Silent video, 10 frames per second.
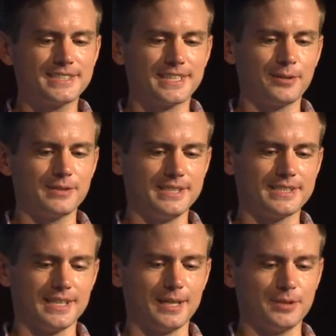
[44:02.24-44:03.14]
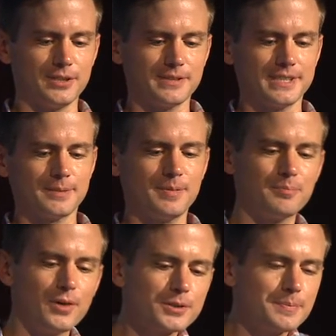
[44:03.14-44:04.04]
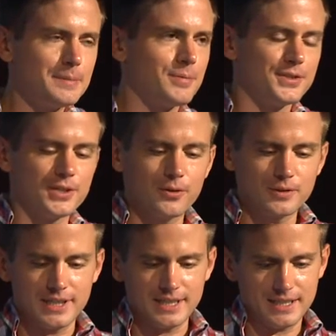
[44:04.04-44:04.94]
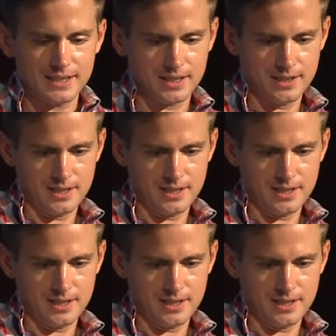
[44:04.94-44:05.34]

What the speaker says: that I released a library with this, but most people don't need